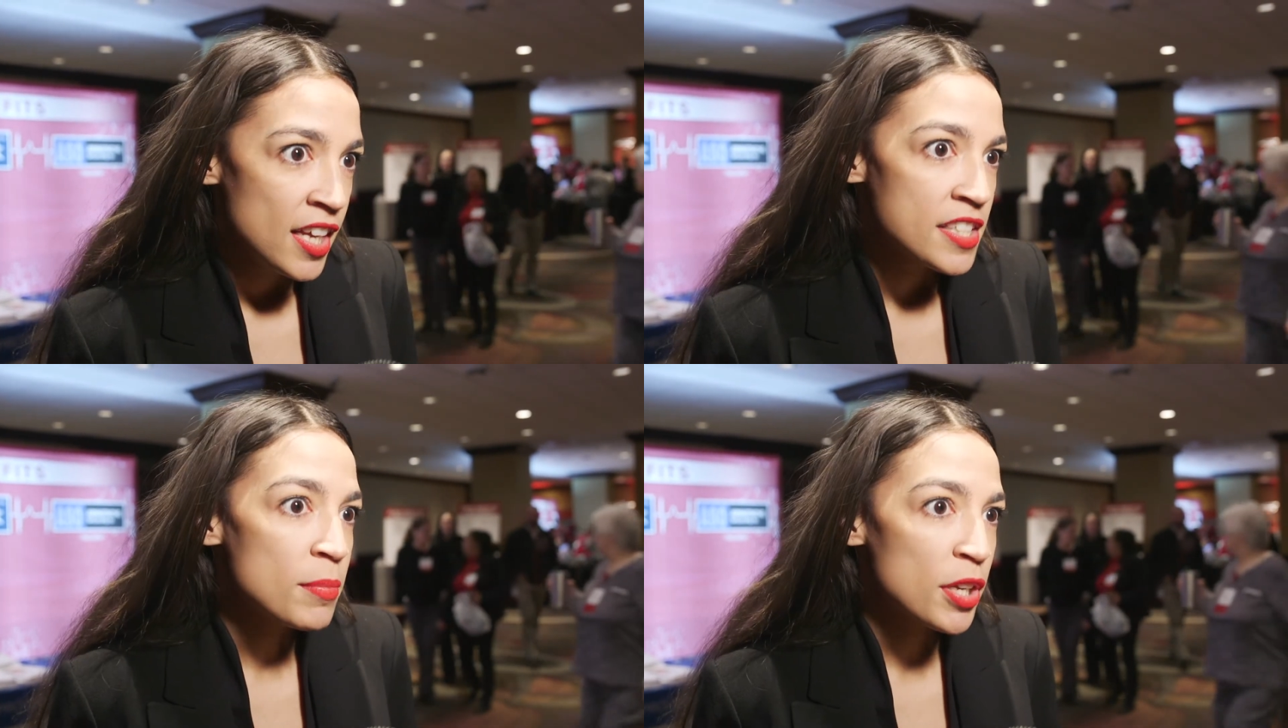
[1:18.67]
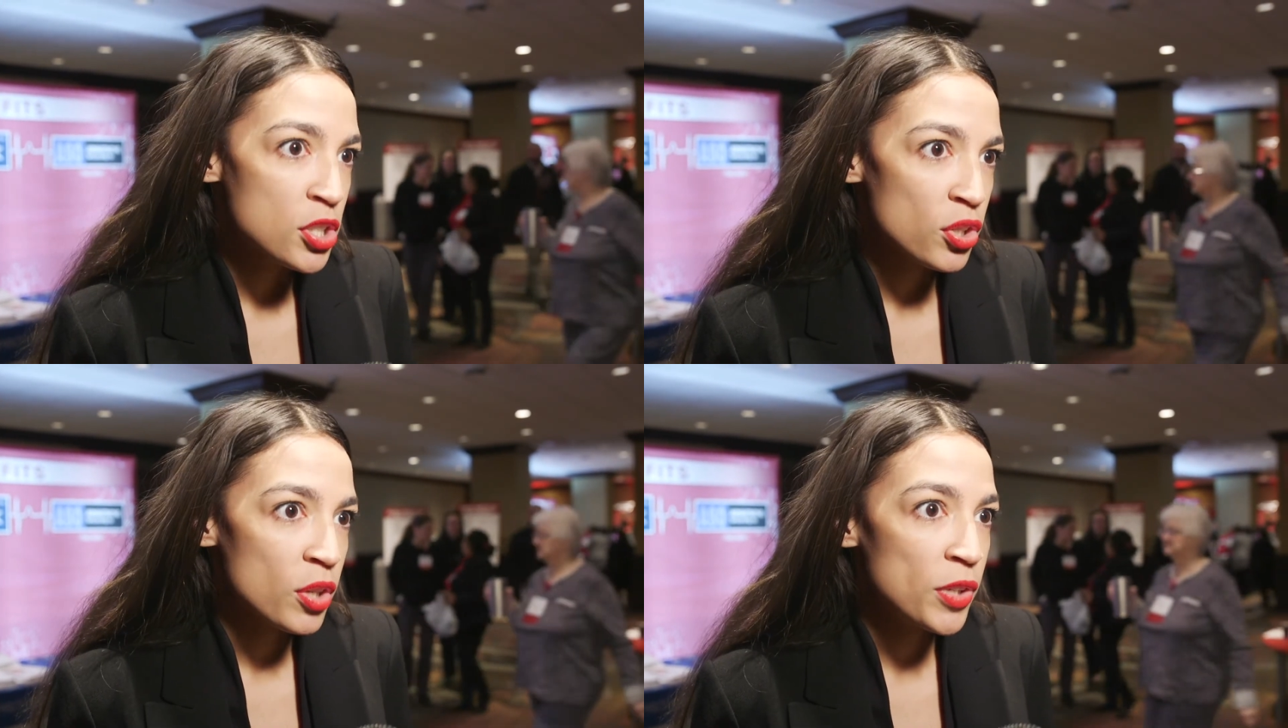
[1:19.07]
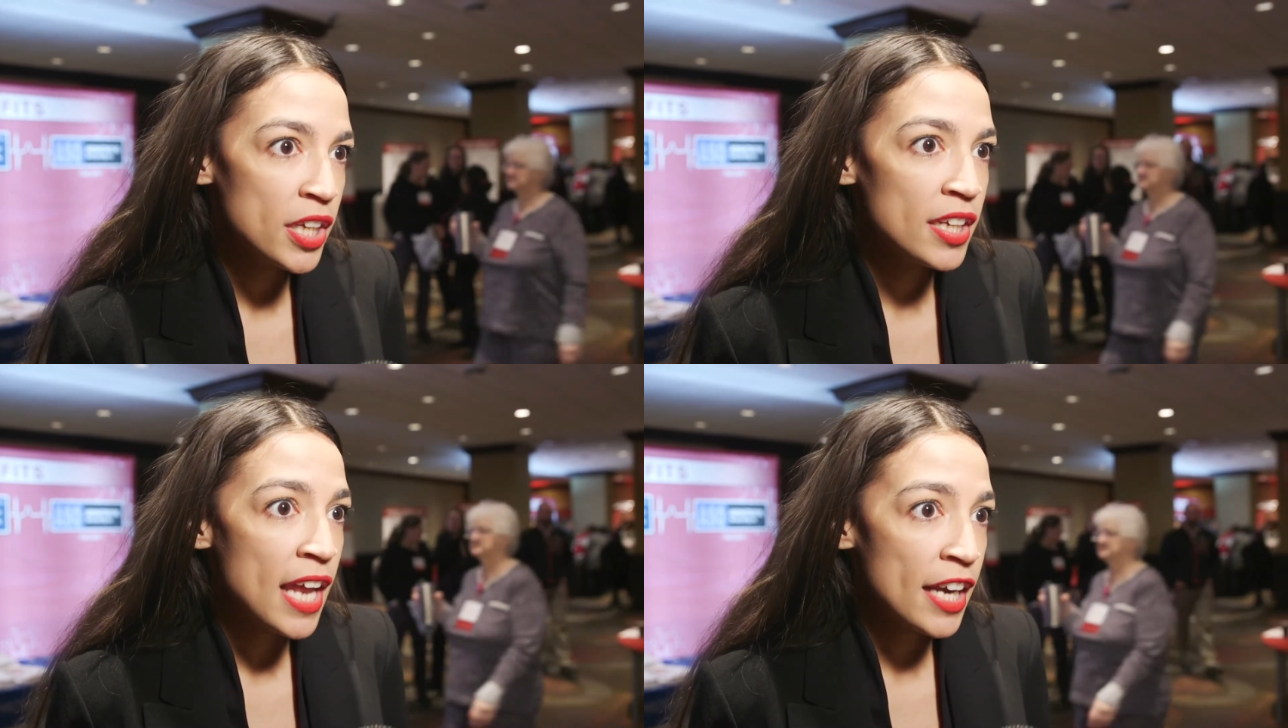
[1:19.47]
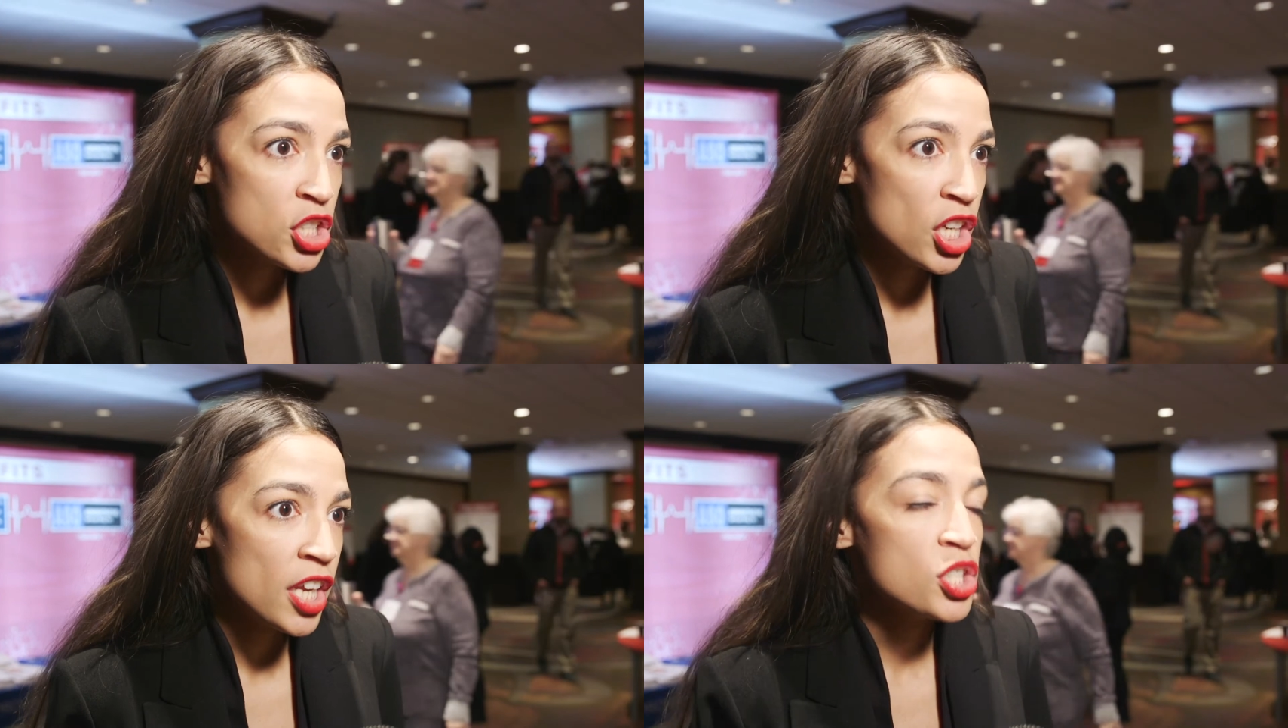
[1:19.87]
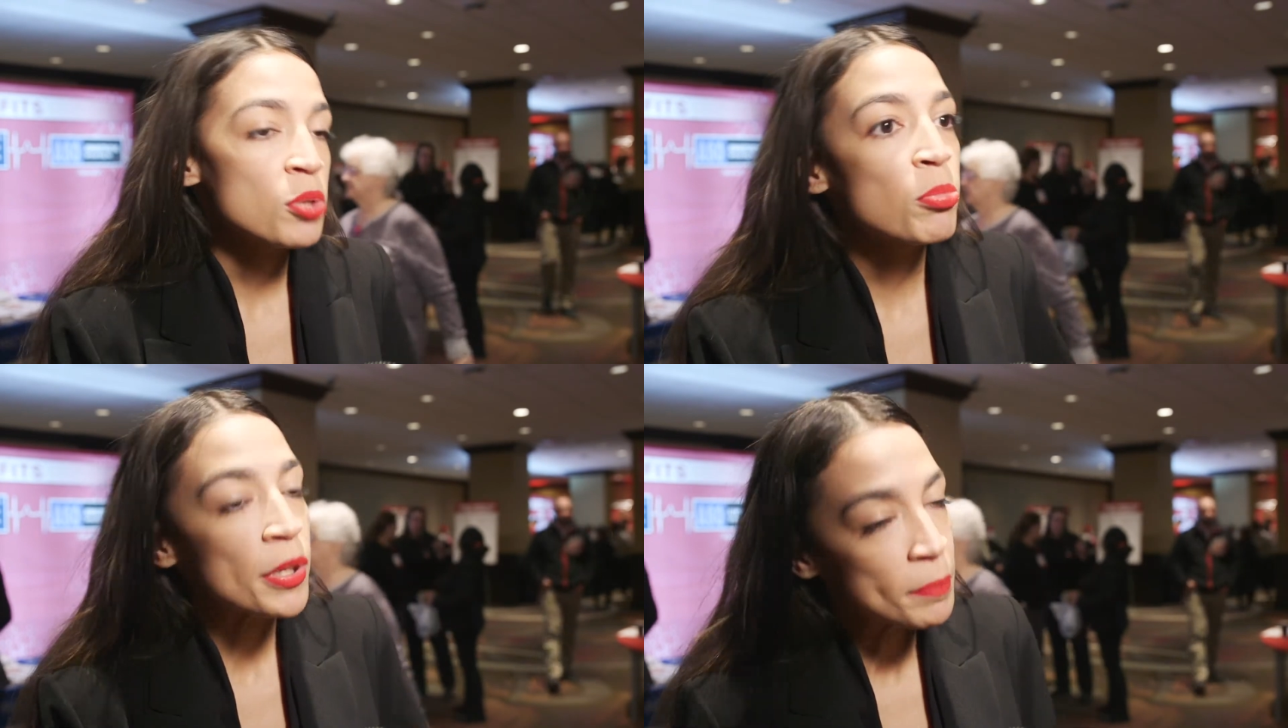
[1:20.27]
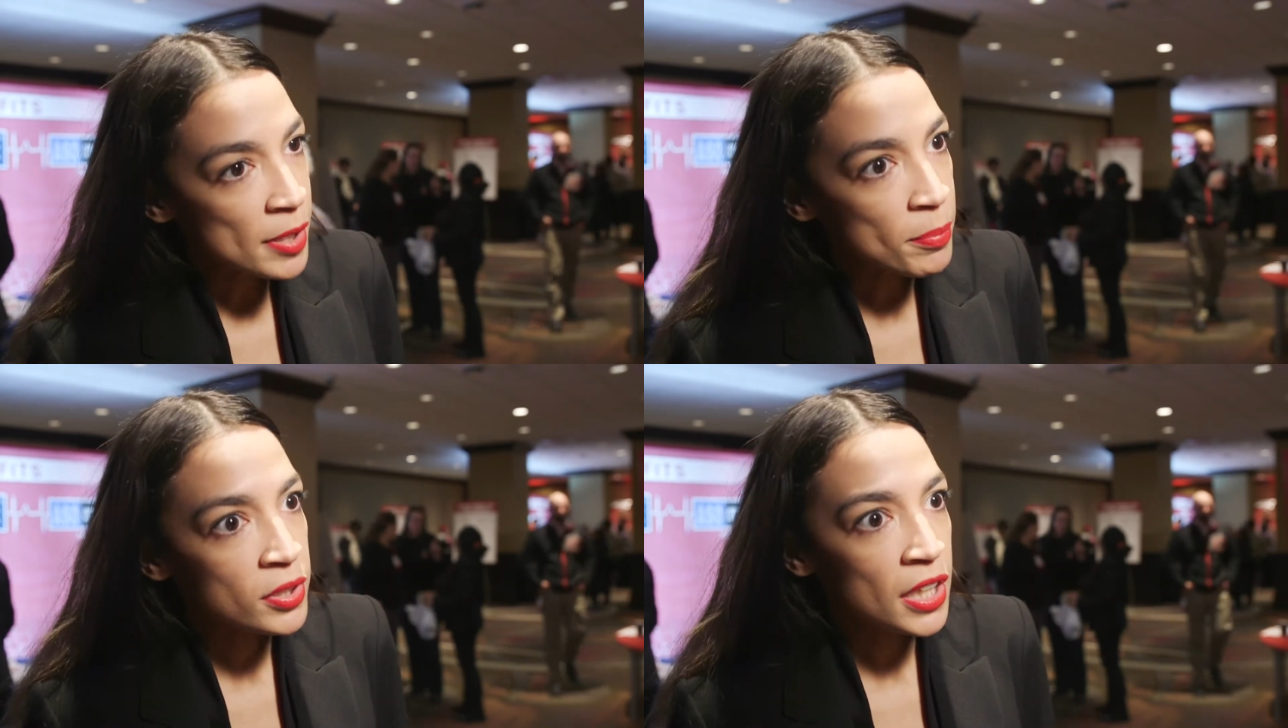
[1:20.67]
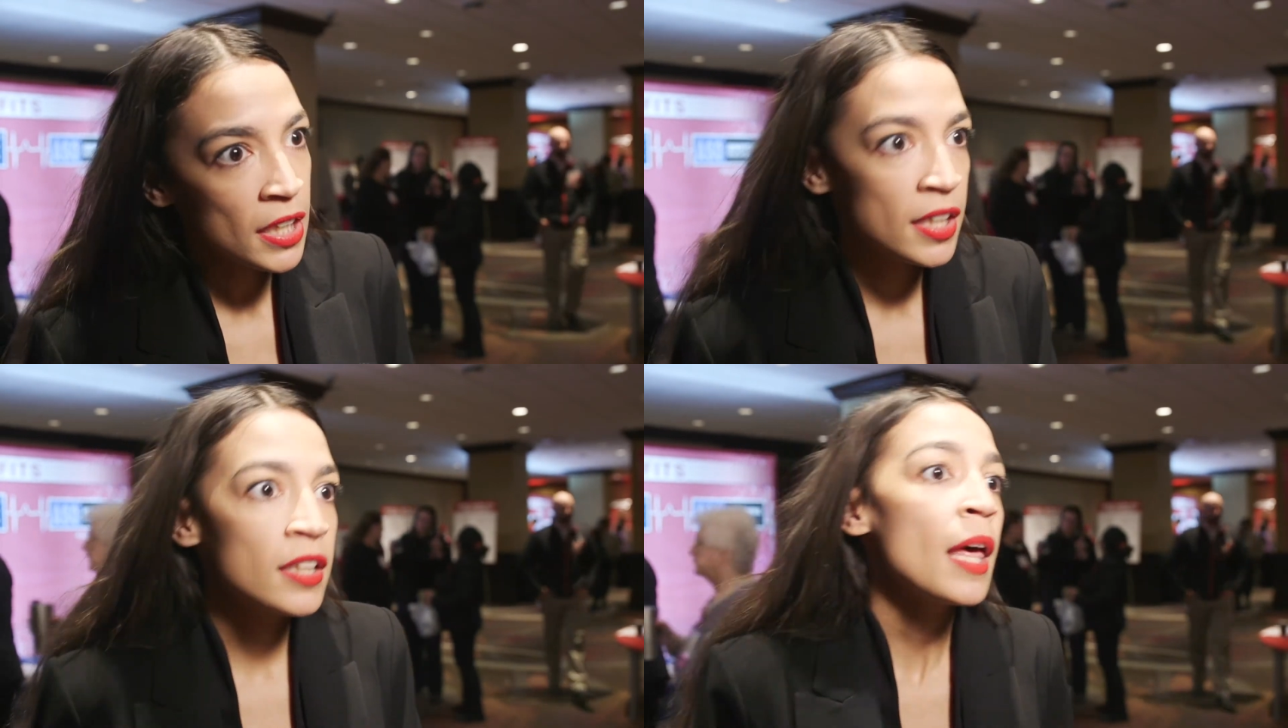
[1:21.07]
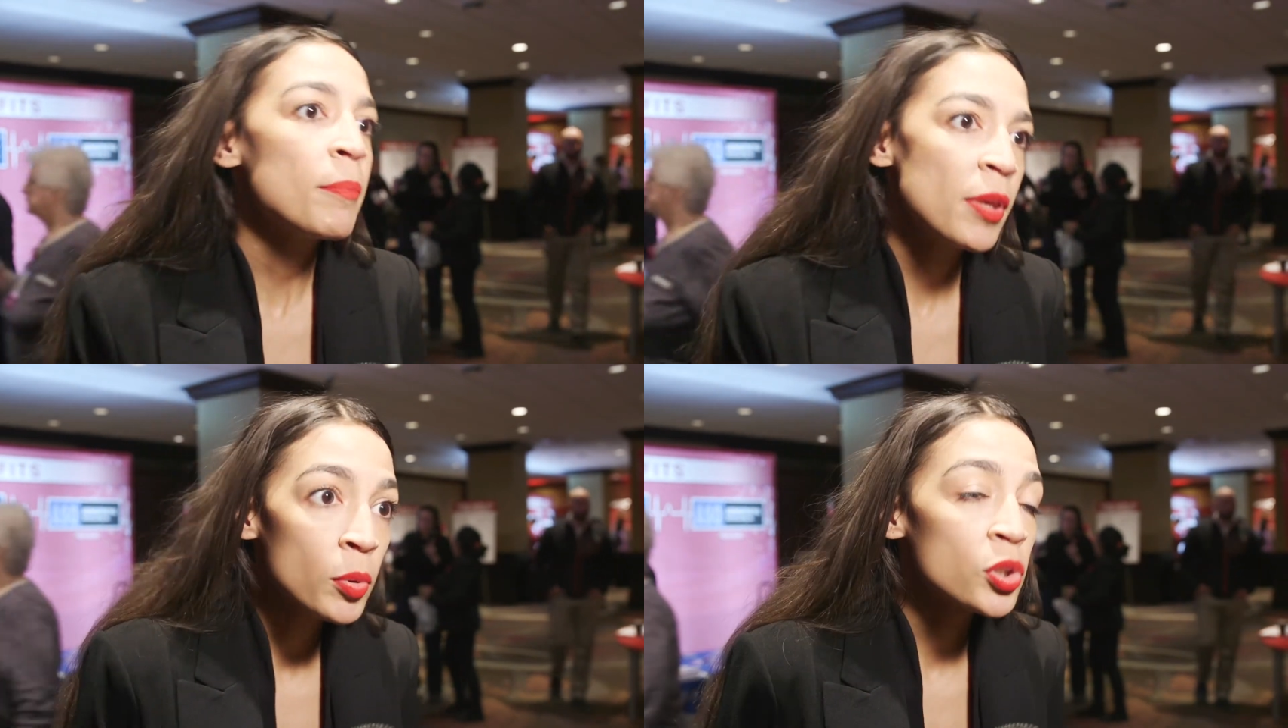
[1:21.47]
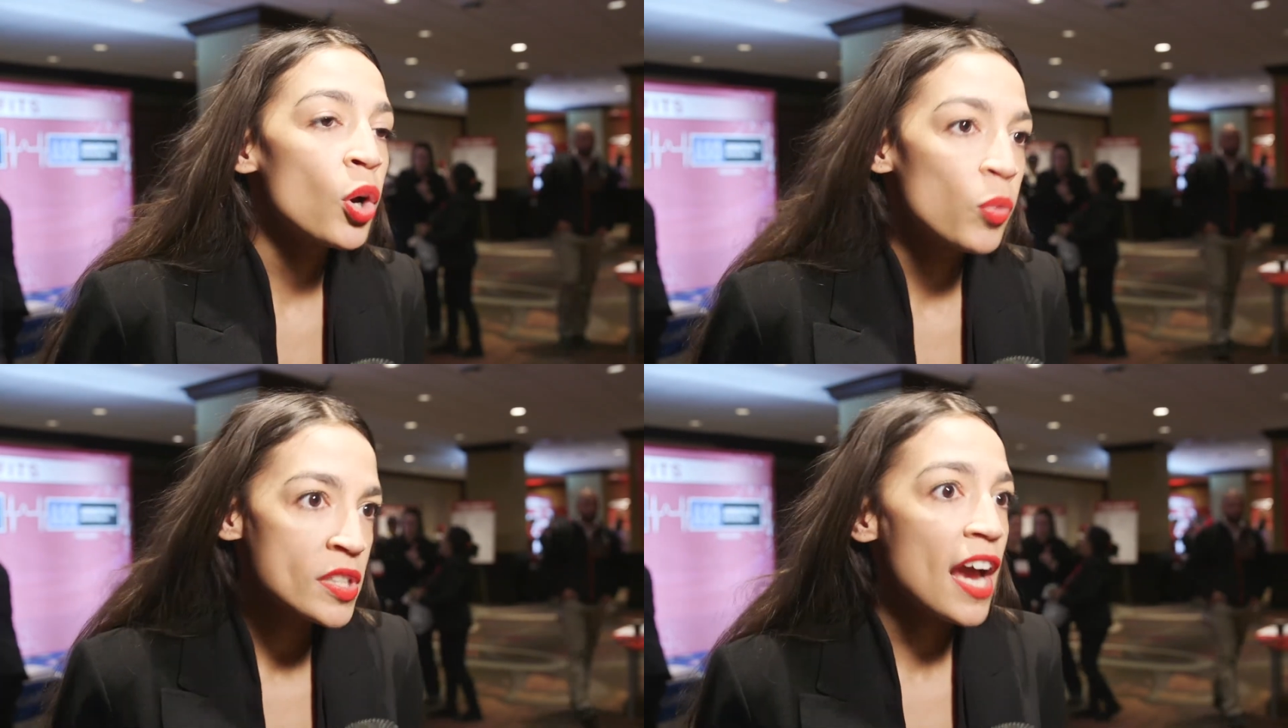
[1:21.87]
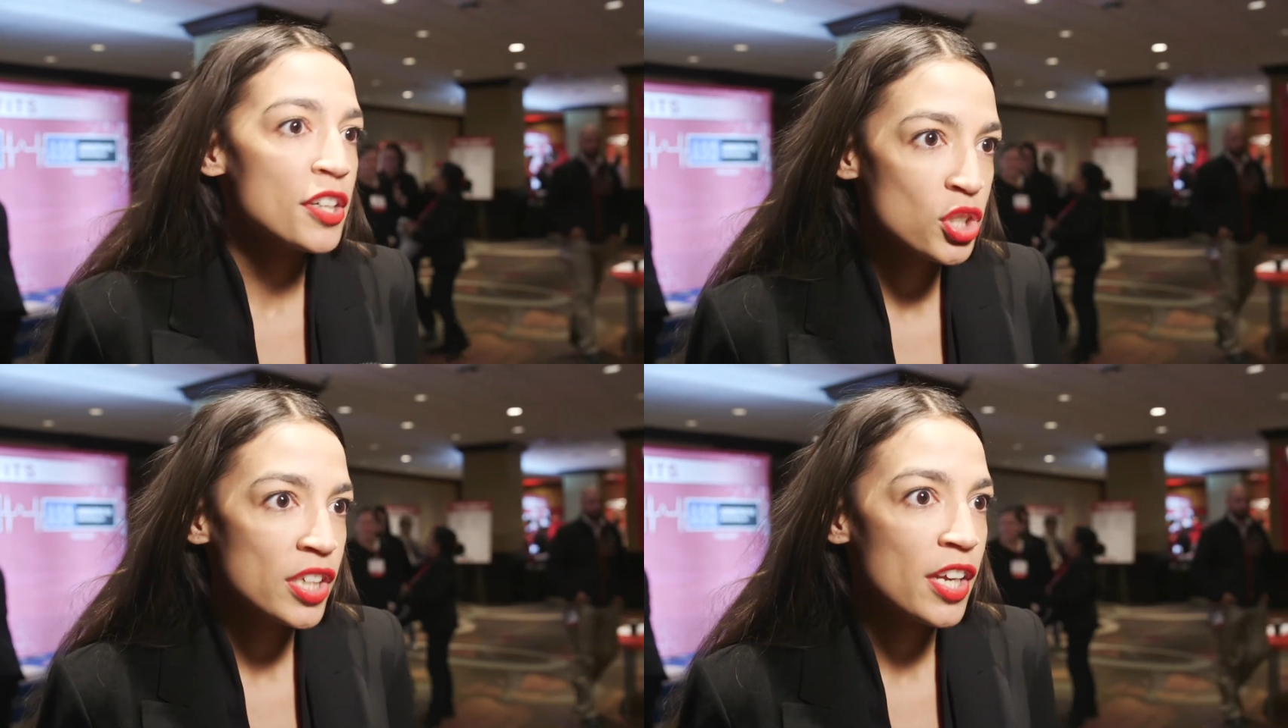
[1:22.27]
to make sure that we can enact change and bring people in and let people know what's actually